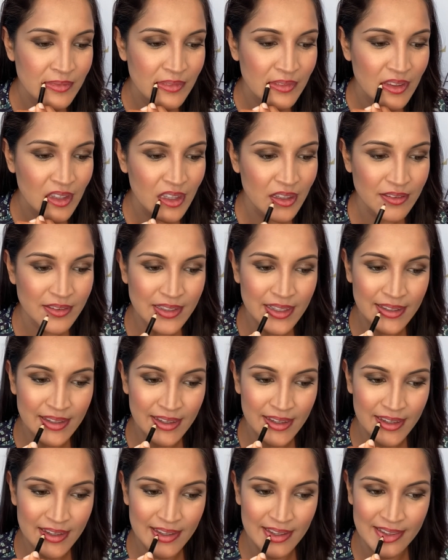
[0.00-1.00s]
just like
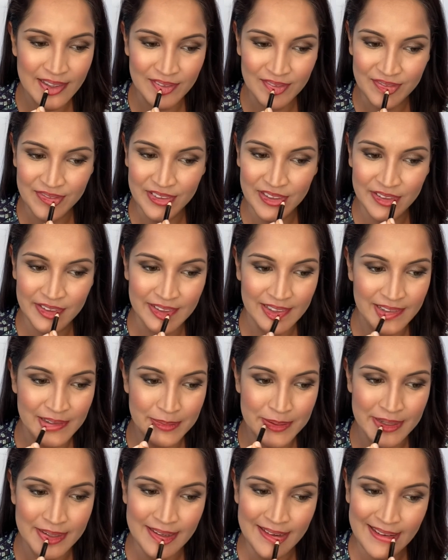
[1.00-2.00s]
that, and then fill the lip
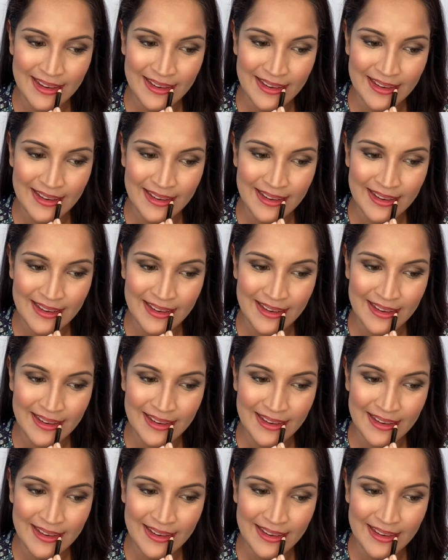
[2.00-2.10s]
in.